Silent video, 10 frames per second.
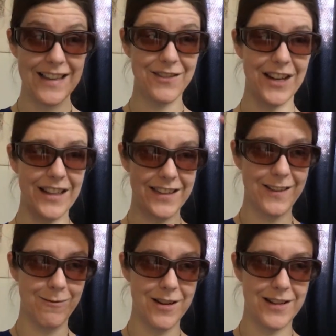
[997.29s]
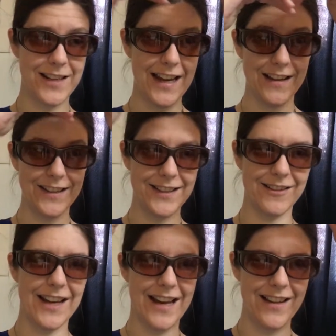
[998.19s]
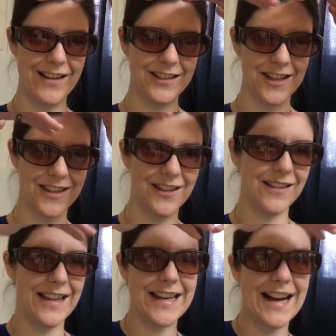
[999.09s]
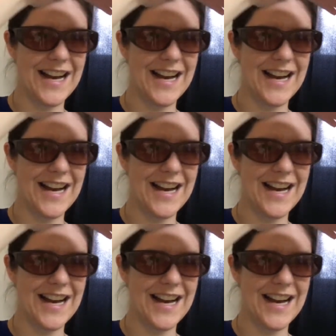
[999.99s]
they've got like these weird tails, so it kind of looks like they're like